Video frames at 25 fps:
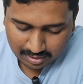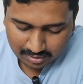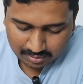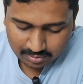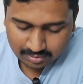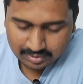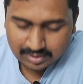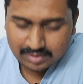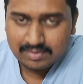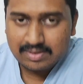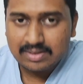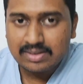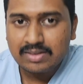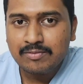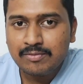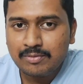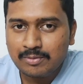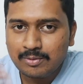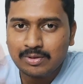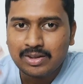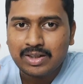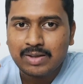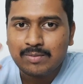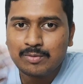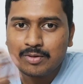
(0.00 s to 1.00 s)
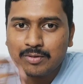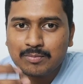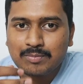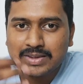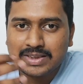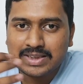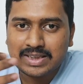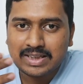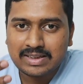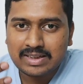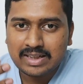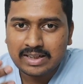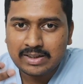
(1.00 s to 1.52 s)
so these are the 4 types of
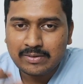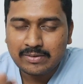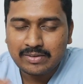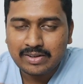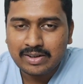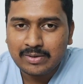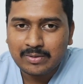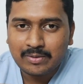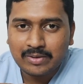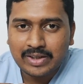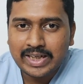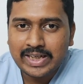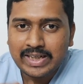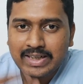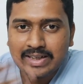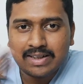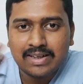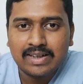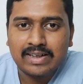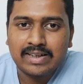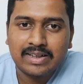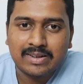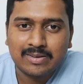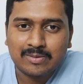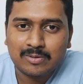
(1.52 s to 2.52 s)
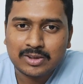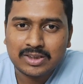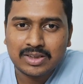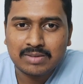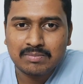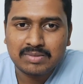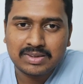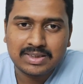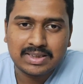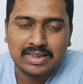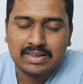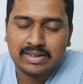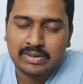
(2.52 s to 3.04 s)
mistake that you get. Okay, integrated
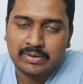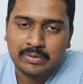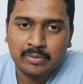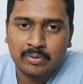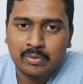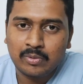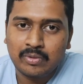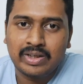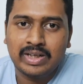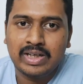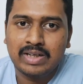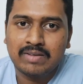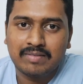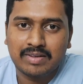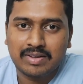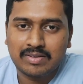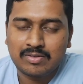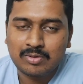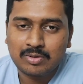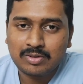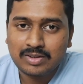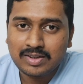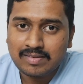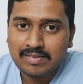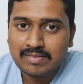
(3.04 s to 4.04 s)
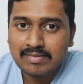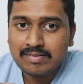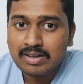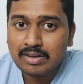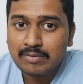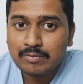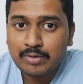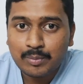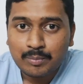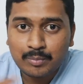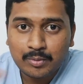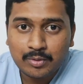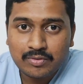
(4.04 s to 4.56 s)
question mistake, you know anyway. So this is
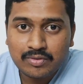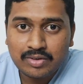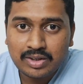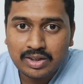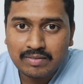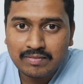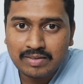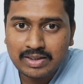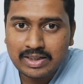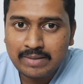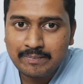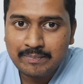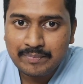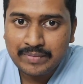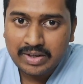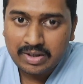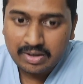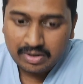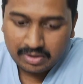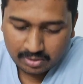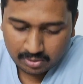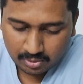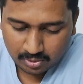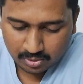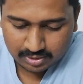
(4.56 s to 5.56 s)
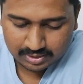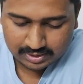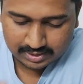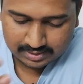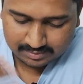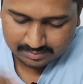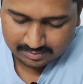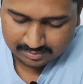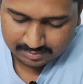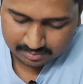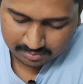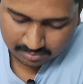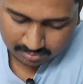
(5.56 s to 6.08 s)
how you proceed with wrong
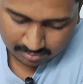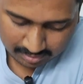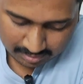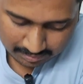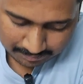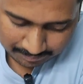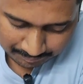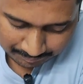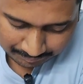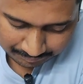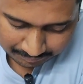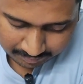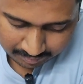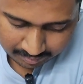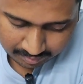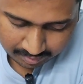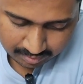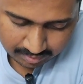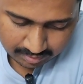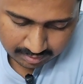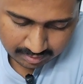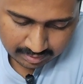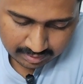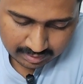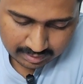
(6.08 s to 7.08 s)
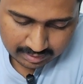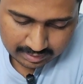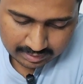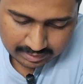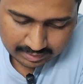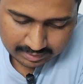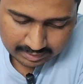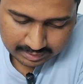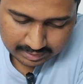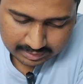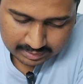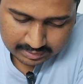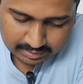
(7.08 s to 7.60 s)
answers. Okay,
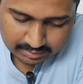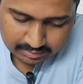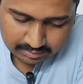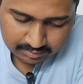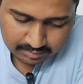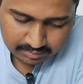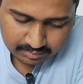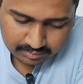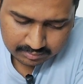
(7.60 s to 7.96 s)
next.